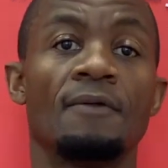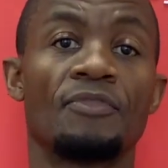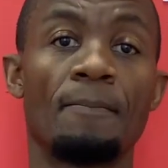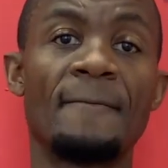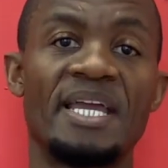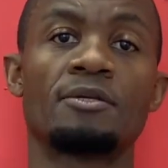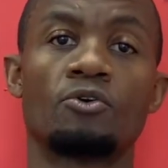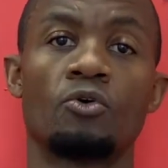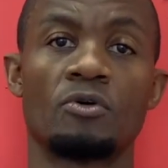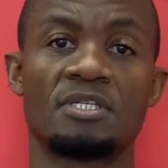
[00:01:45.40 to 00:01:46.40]
the main
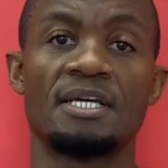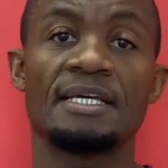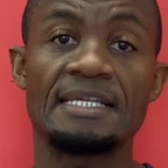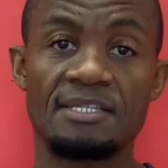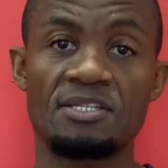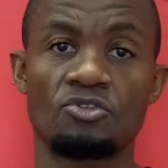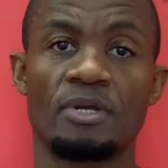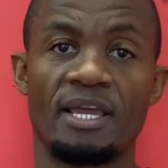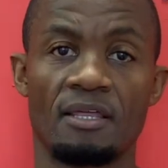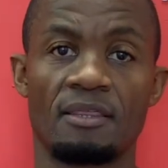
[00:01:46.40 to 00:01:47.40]
cause is
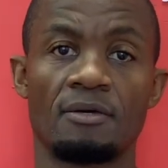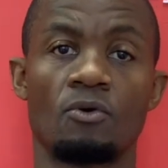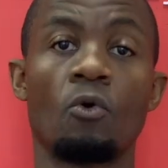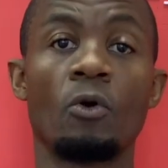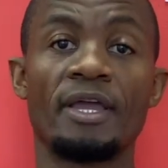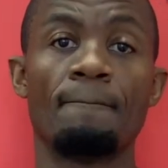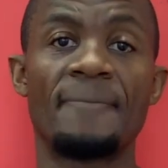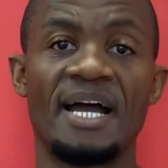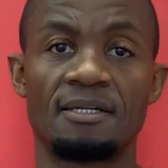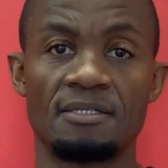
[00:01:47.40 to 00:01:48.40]
strength or
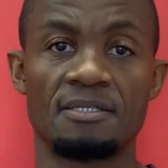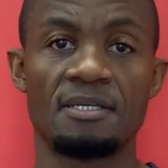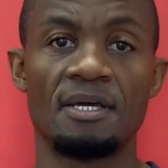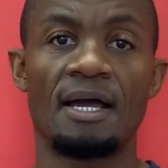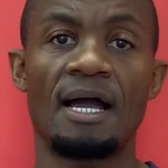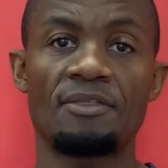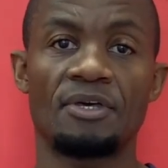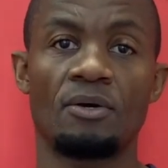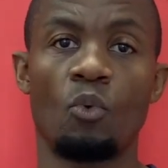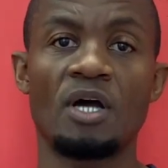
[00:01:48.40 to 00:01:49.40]
imbalance.
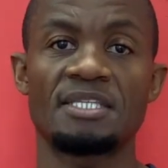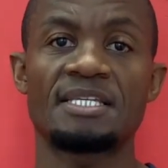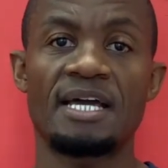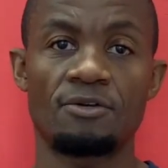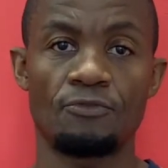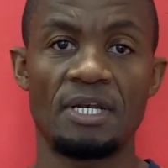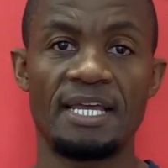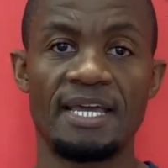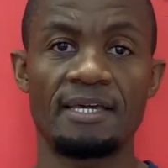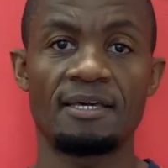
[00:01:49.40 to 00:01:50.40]
Either one side of your
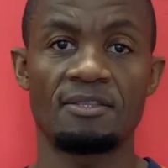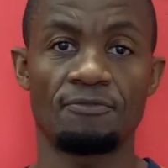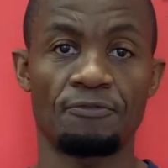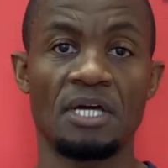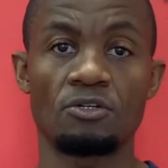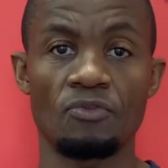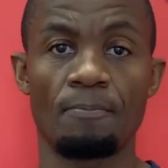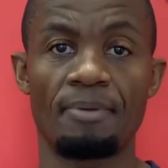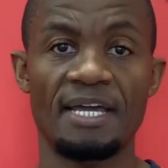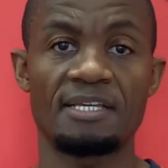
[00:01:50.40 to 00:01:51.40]
leg, the front or the
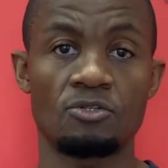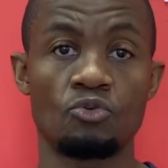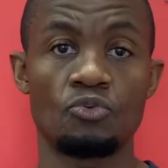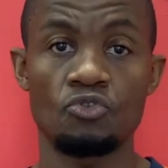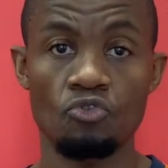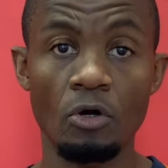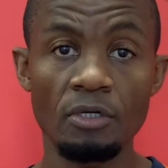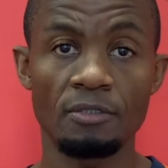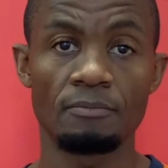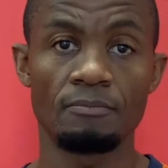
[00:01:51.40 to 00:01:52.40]
back, is too
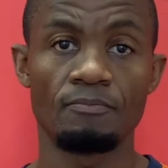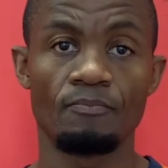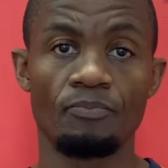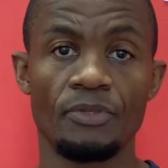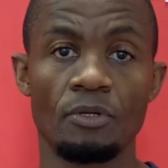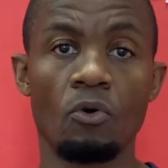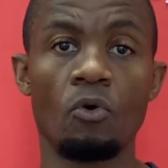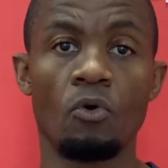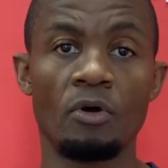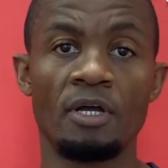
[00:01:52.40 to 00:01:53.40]
strong,
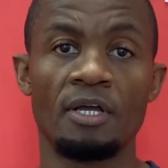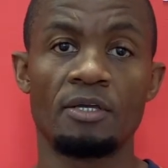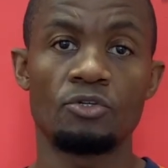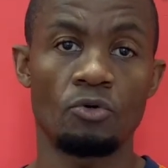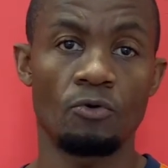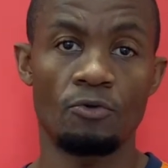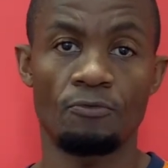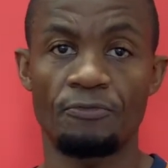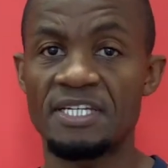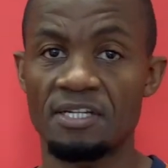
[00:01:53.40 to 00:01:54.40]
or your, your
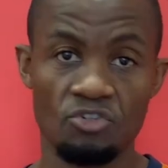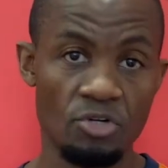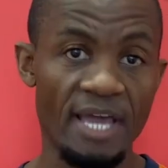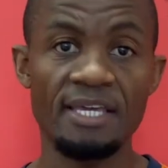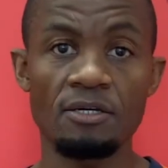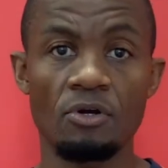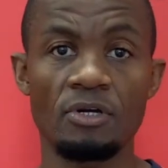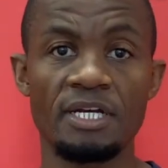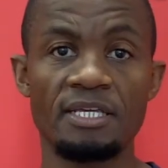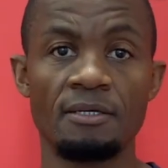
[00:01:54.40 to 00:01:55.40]
feet are tracking
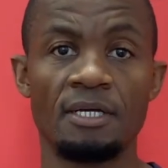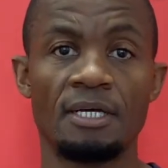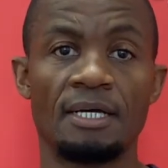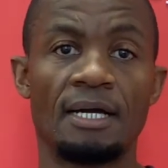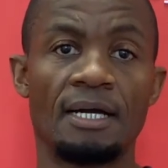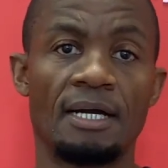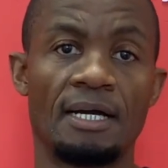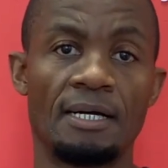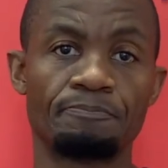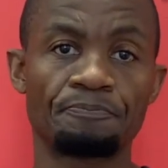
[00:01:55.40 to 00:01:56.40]
wrongly,
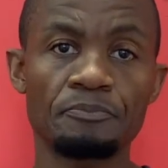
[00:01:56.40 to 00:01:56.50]
um,